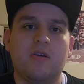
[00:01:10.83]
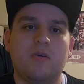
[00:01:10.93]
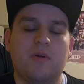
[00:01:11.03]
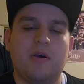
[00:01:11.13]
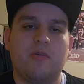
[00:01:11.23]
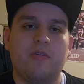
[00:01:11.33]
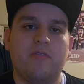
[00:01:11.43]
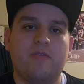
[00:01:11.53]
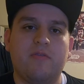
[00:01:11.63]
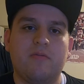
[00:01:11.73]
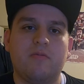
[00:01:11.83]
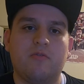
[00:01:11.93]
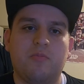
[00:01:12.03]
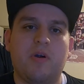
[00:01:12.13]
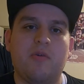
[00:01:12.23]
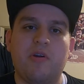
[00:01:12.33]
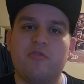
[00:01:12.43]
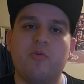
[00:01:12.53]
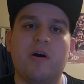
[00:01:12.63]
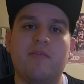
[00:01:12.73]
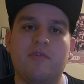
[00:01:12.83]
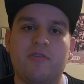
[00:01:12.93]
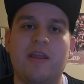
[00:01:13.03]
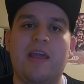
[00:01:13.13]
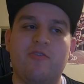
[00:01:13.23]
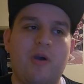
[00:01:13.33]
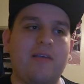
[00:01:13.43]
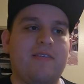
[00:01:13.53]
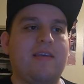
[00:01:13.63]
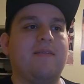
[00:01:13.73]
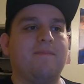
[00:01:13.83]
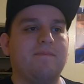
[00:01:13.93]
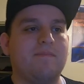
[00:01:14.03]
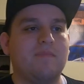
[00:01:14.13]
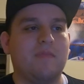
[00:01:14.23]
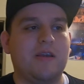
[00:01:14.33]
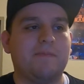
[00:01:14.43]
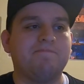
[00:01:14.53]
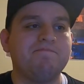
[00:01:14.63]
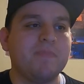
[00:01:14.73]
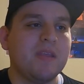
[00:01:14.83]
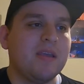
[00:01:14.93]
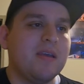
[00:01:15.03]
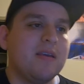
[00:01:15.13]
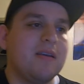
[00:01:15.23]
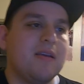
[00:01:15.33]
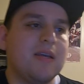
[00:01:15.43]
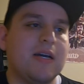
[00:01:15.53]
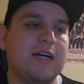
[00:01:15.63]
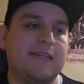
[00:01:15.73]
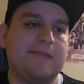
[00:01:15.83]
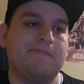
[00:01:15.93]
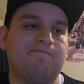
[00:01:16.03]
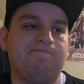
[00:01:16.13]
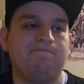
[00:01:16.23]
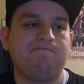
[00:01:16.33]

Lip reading: When I was probably around 12. It was at HYC, man. Um,